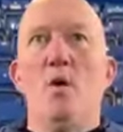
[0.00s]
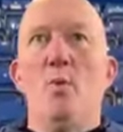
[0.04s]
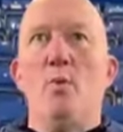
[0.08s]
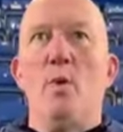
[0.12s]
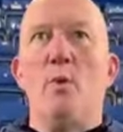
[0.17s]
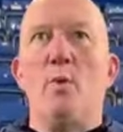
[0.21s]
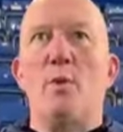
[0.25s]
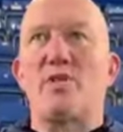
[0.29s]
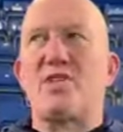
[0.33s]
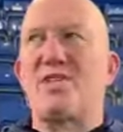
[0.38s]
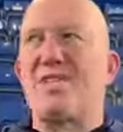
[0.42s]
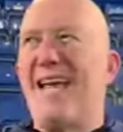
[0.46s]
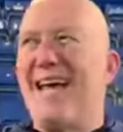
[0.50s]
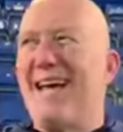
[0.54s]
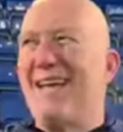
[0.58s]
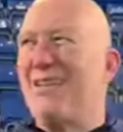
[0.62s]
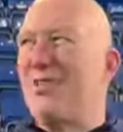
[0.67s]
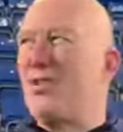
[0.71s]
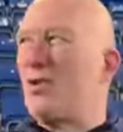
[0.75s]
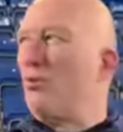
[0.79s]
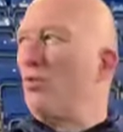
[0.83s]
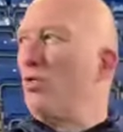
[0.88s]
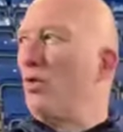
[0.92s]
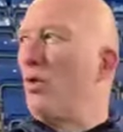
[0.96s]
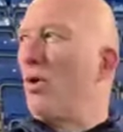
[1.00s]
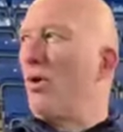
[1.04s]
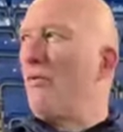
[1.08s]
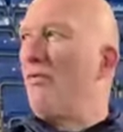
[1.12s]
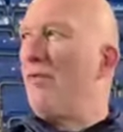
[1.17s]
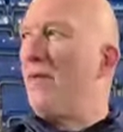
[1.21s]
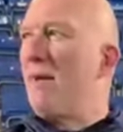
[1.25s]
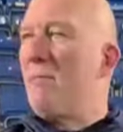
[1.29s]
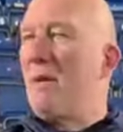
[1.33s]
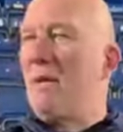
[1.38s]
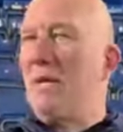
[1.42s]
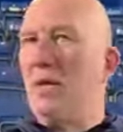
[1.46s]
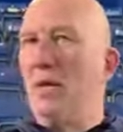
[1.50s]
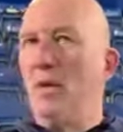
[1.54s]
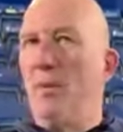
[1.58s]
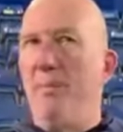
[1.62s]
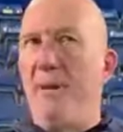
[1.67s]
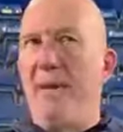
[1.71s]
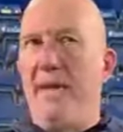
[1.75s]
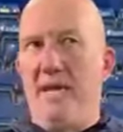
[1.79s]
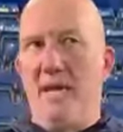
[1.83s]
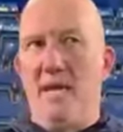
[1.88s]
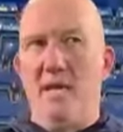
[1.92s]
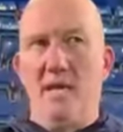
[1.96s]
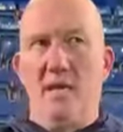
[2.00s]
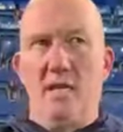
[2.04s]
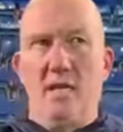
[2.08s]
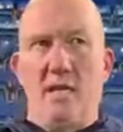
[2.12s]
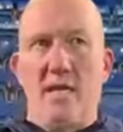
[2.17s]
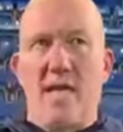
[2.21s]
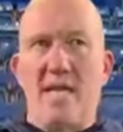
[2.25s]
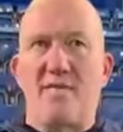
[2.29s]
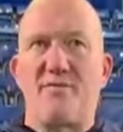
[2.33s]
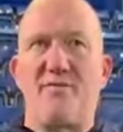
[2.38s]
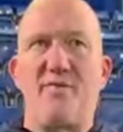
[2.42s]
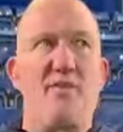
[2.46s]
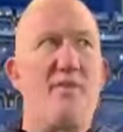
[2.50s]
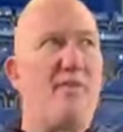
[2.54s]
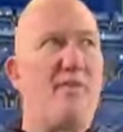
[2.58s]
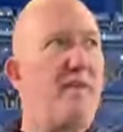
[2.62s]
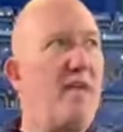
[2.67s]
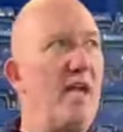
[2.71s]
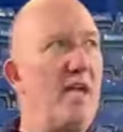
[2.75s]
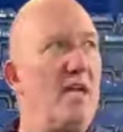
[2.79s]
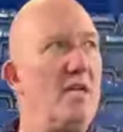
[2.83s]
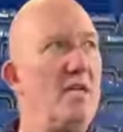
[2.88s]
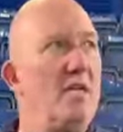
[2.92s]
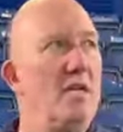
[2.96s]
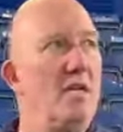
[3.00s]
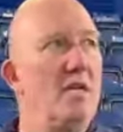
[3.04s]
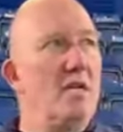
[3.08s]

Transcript: We were starting to run off them a little bit, last 15.